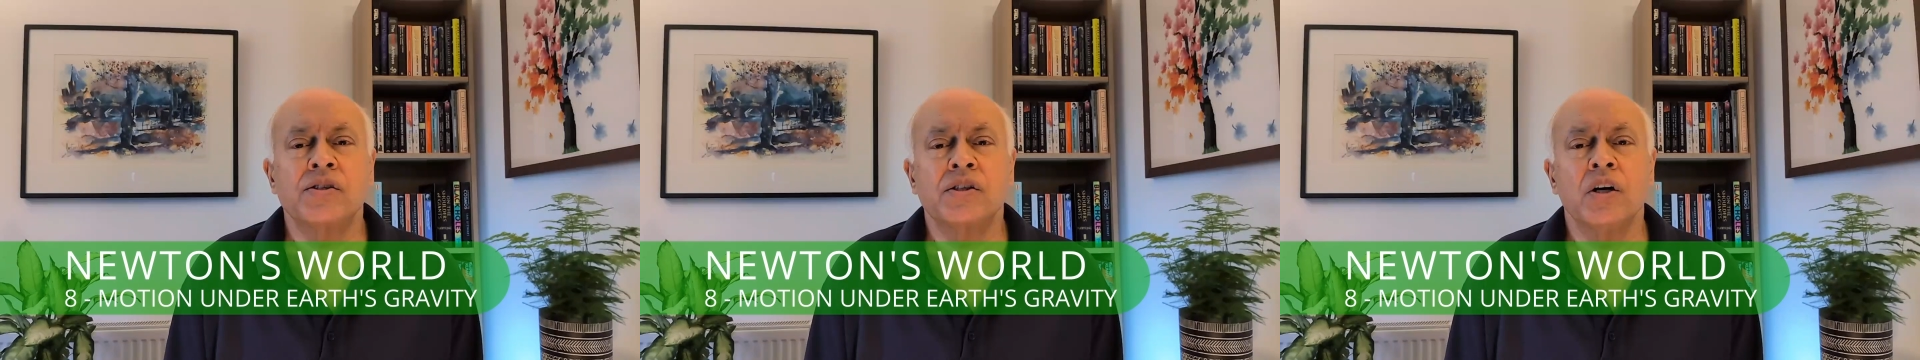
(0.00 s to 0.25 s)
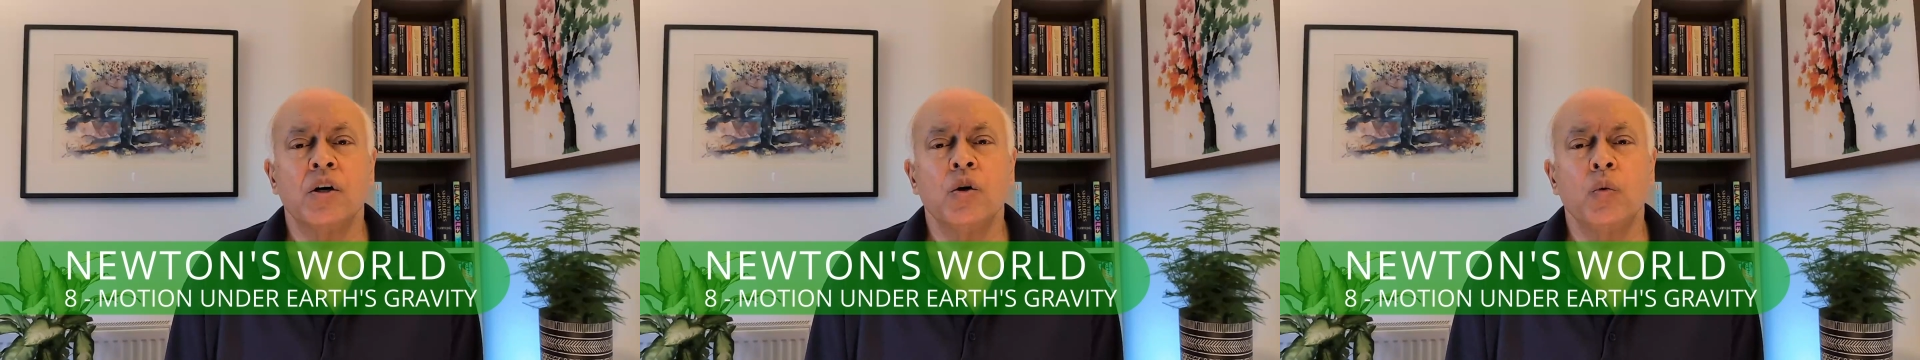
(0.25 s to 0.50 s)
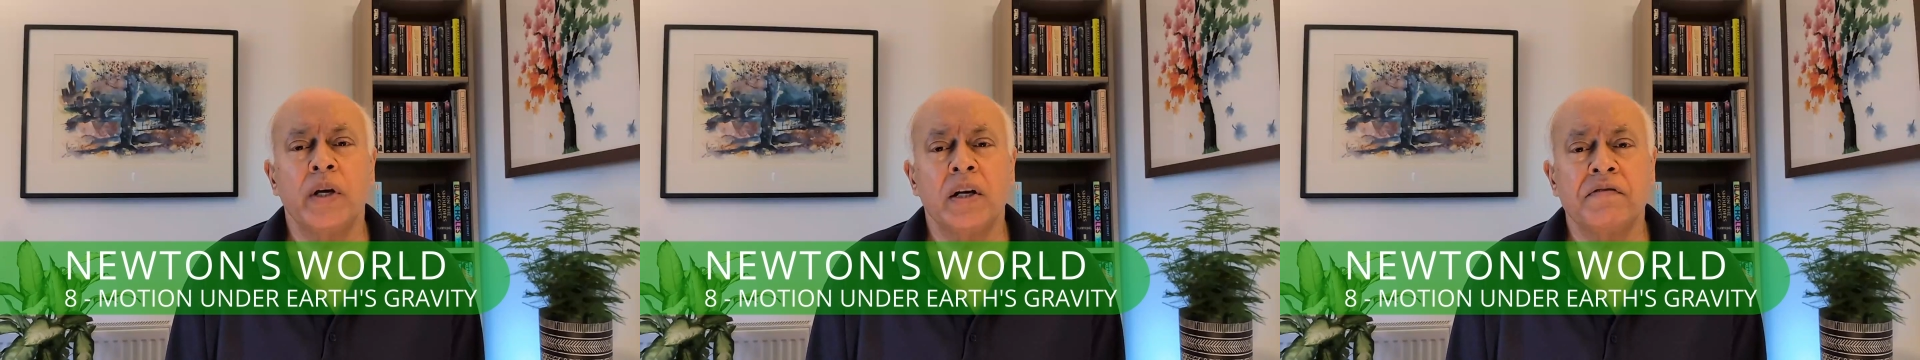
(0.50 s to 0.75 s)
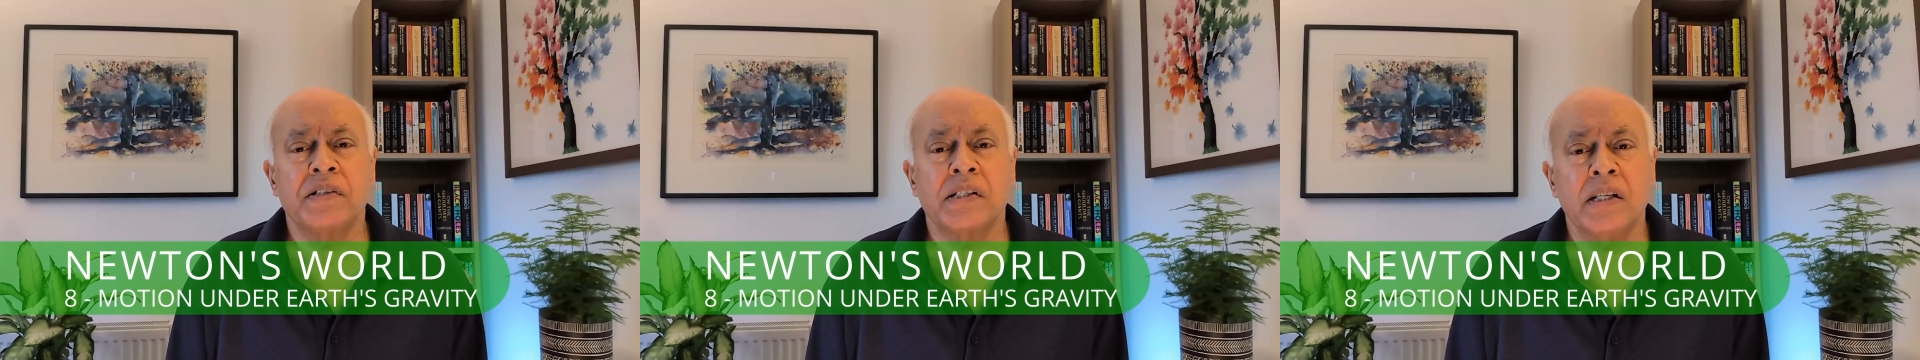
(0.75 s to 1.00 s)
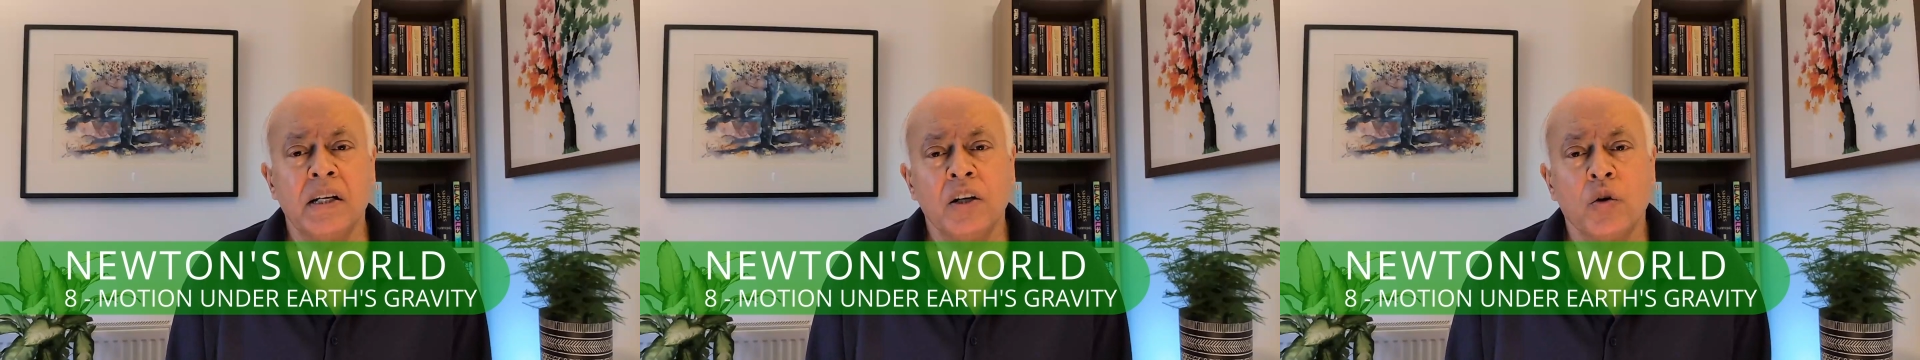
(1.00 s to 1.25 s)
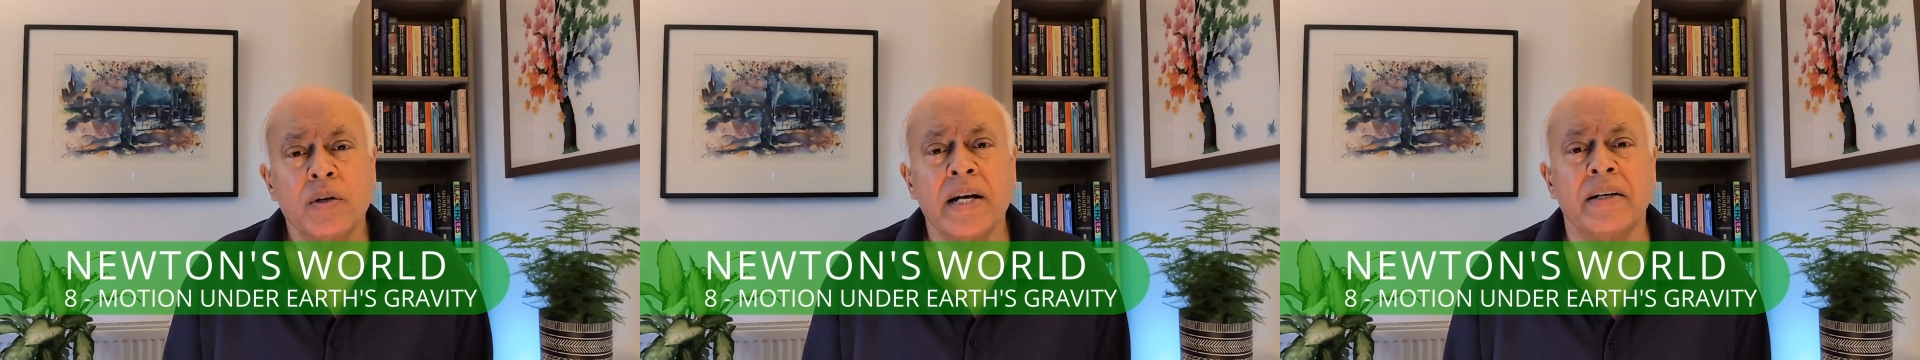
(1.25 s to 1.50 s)
So we have seen
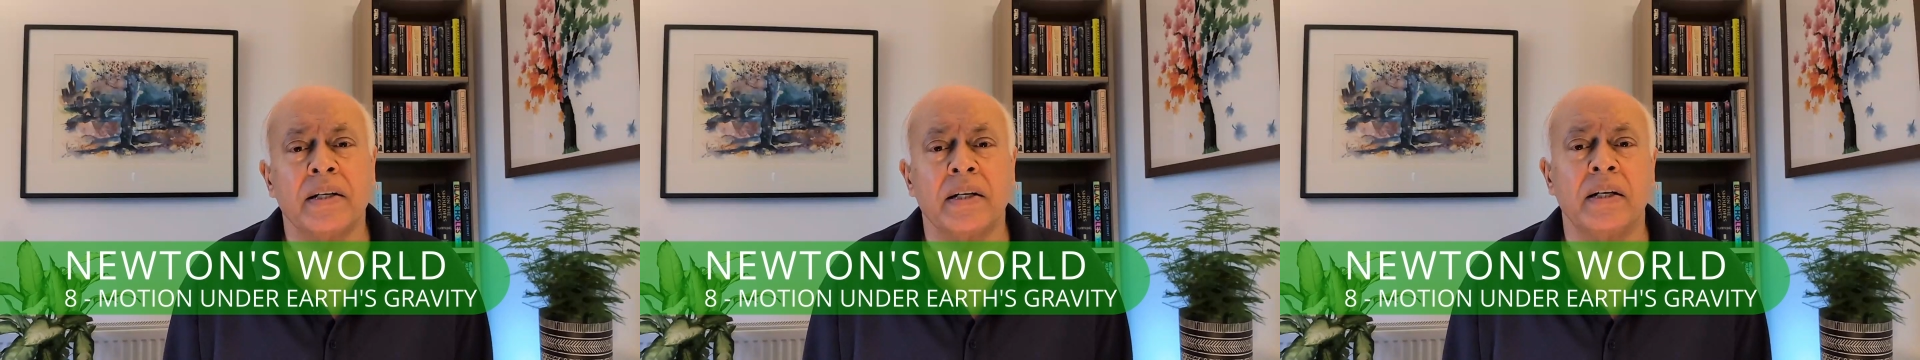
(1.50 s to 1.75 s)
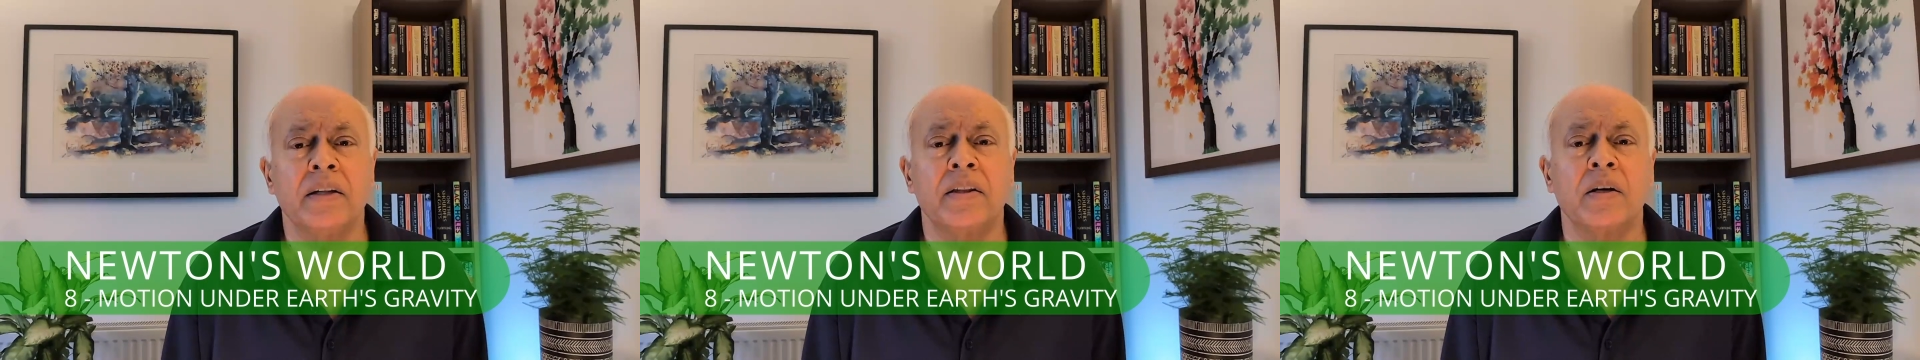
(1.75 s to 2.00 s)
already